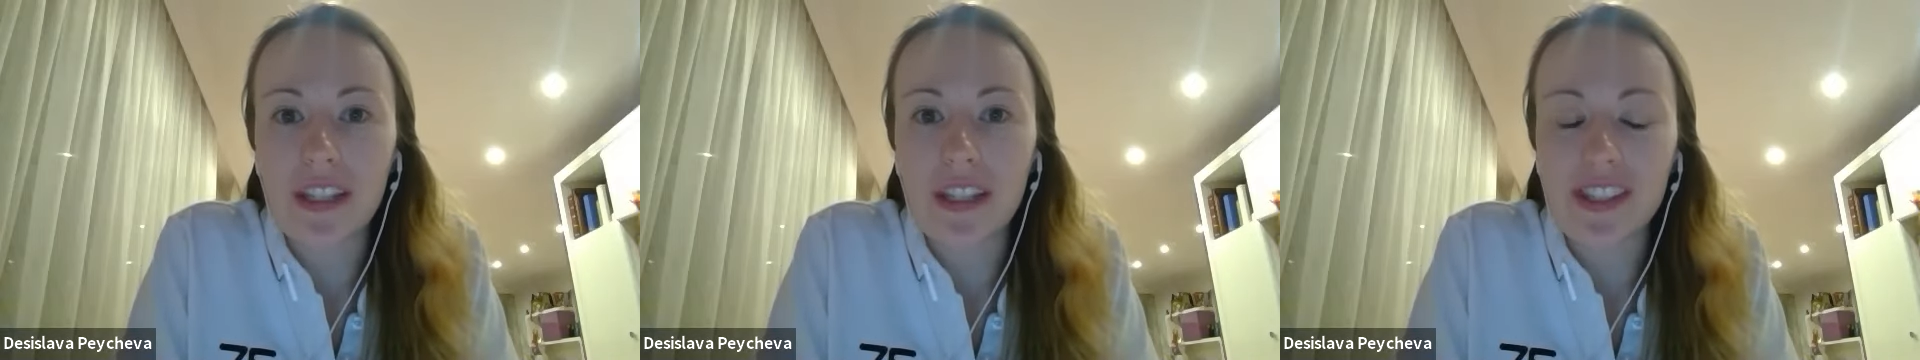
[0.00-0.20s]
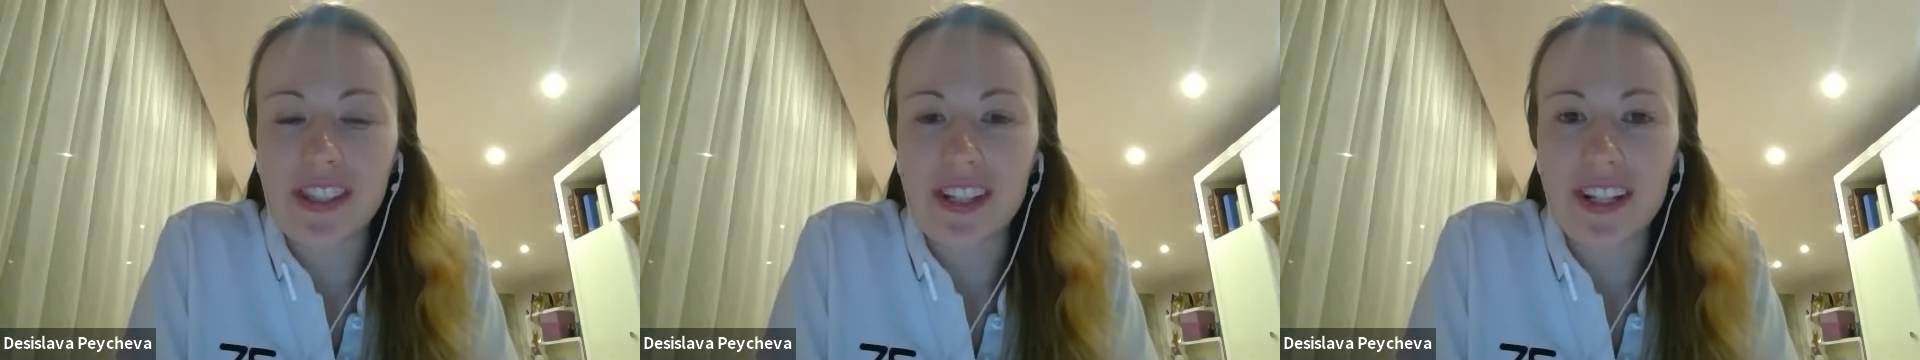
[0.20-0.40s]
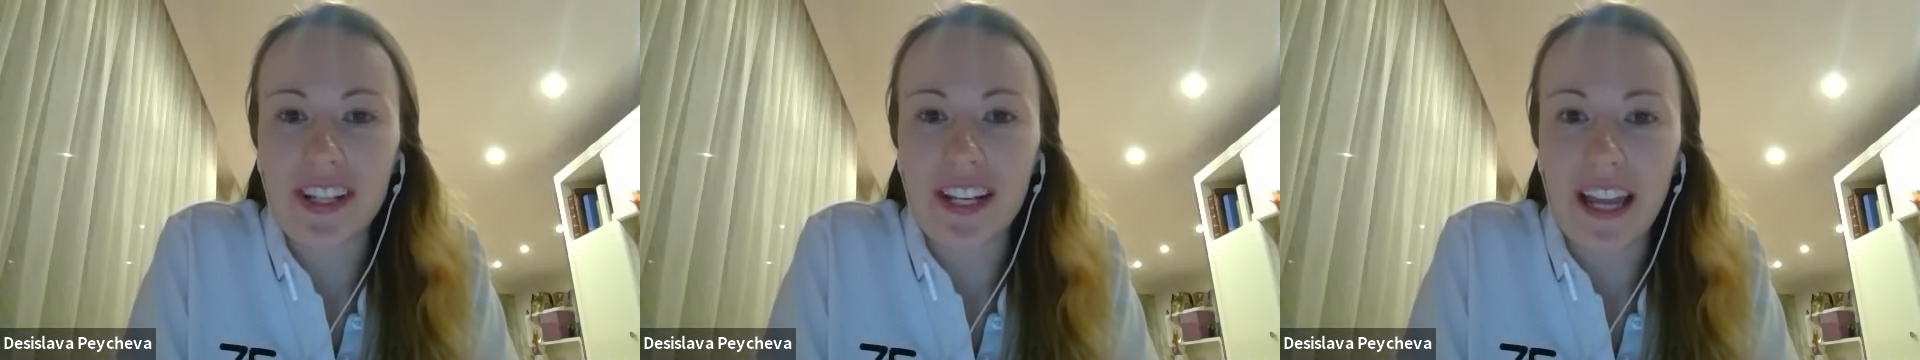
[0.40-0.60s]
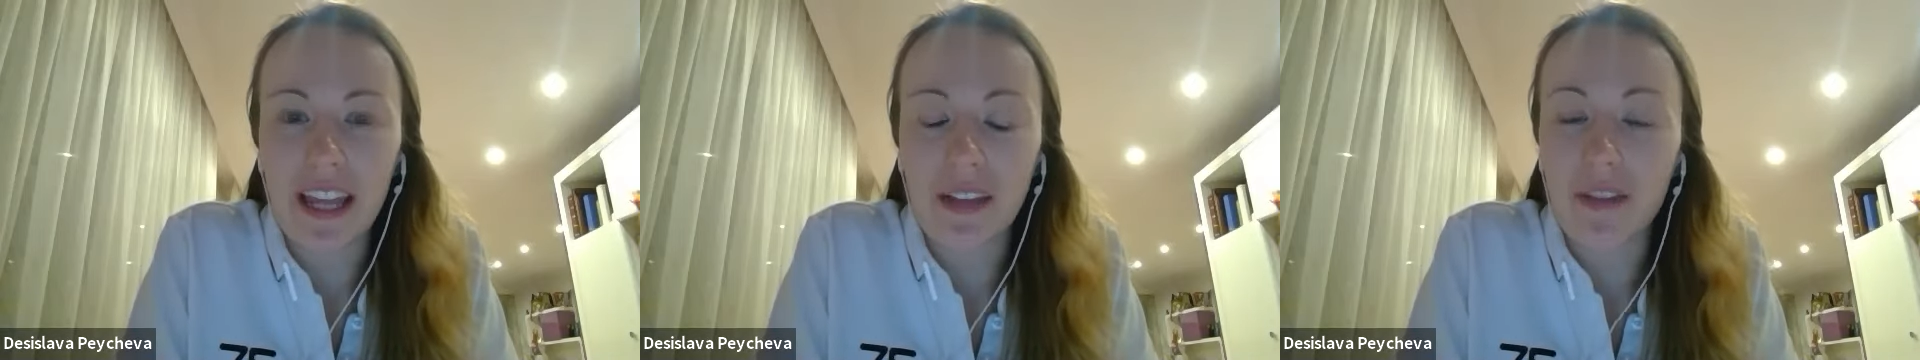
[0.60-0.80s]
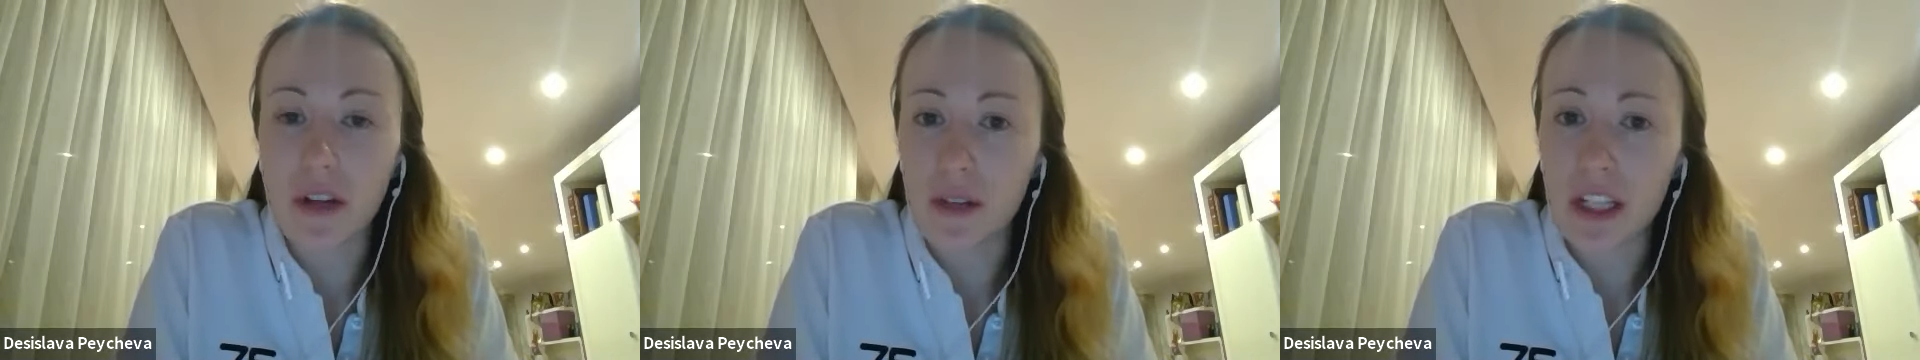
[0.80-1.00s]
it's
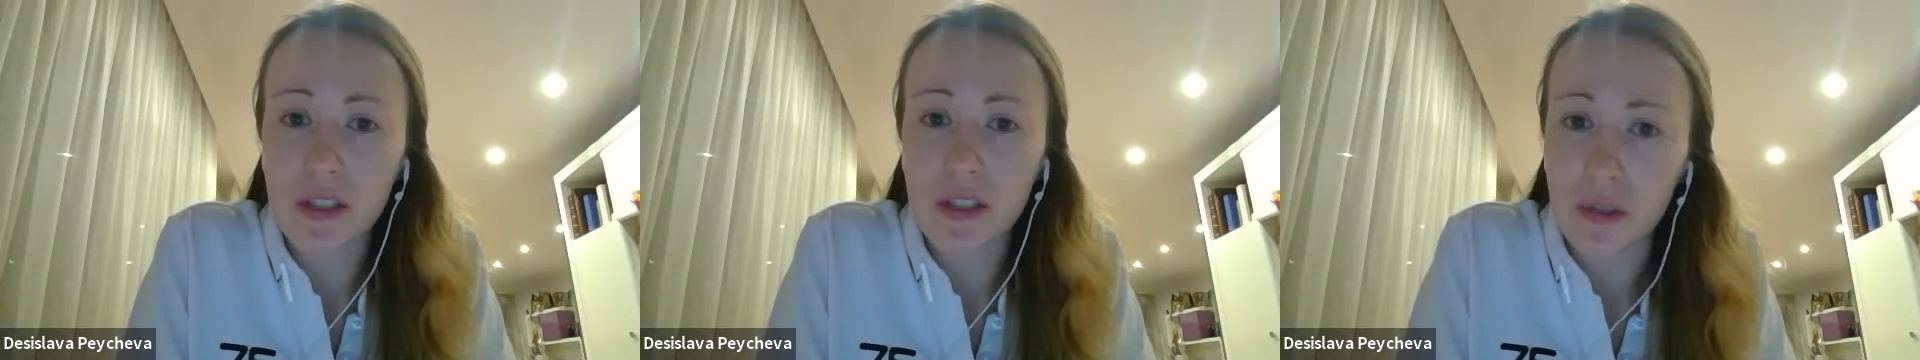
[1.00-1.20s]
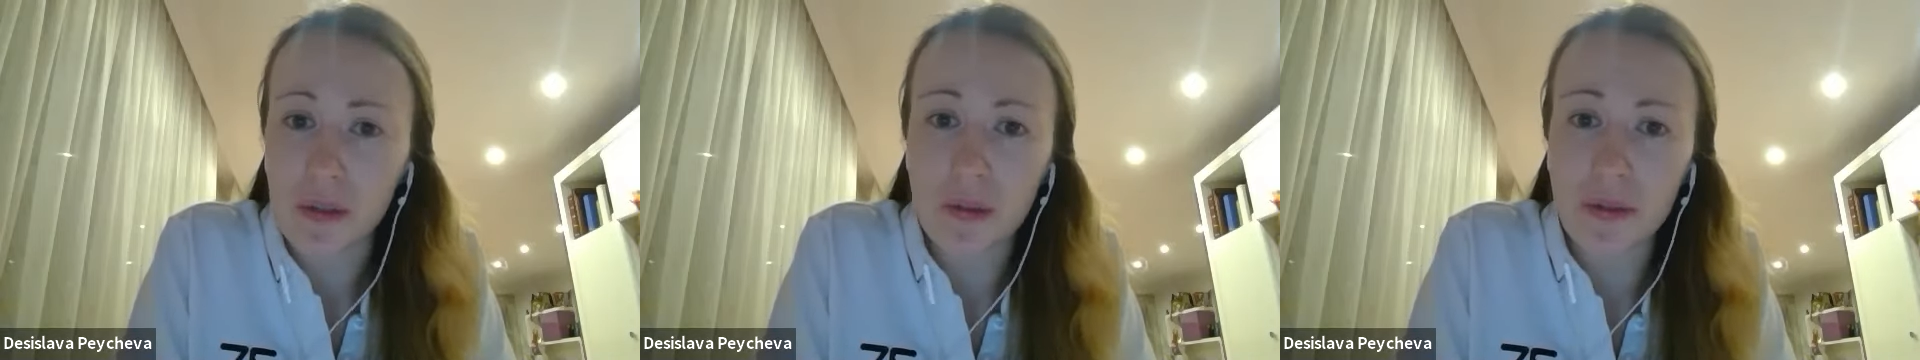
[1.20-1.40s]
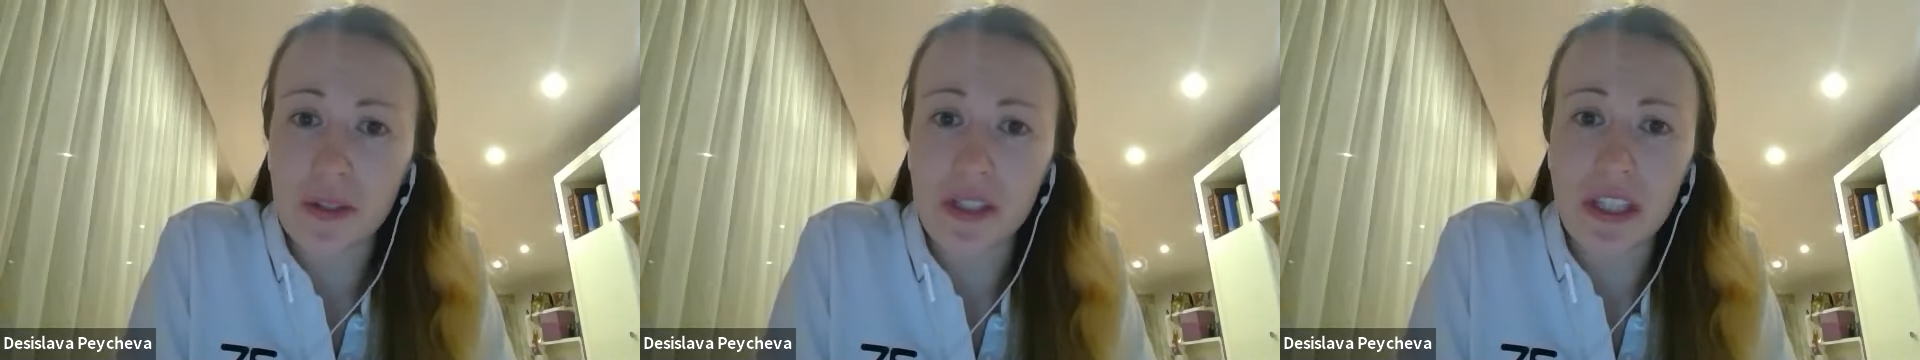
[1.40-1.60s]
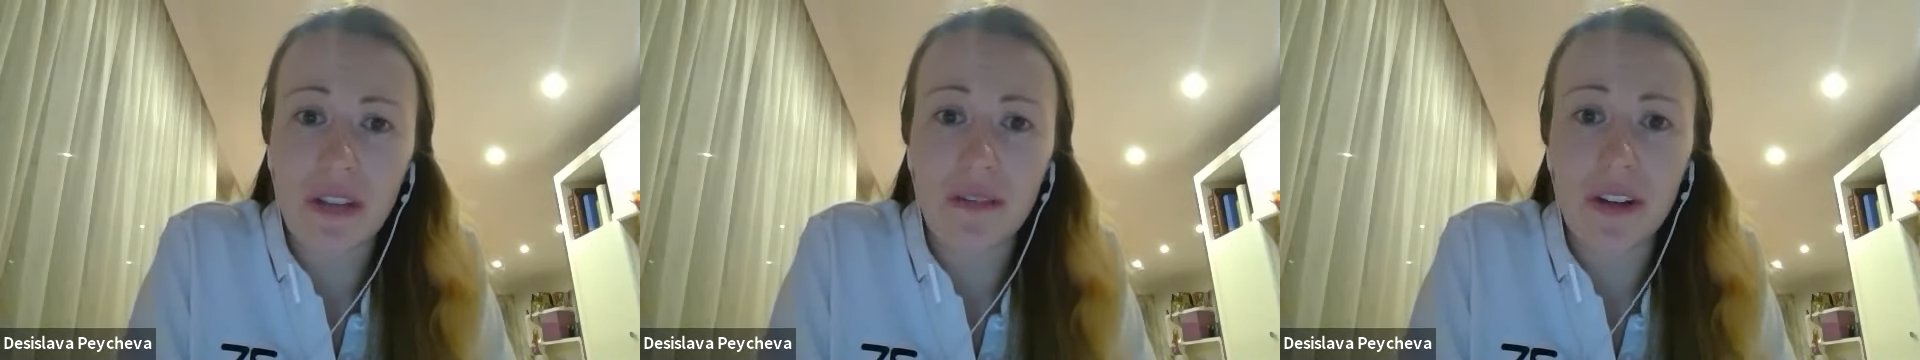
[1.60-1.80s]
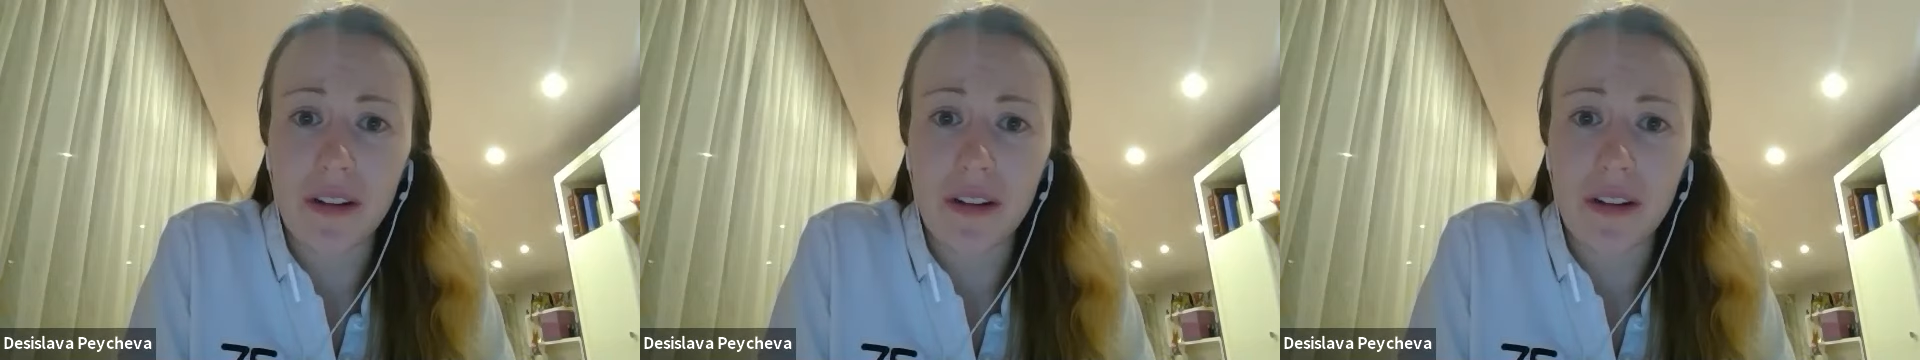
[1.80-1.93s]
like very exclusive,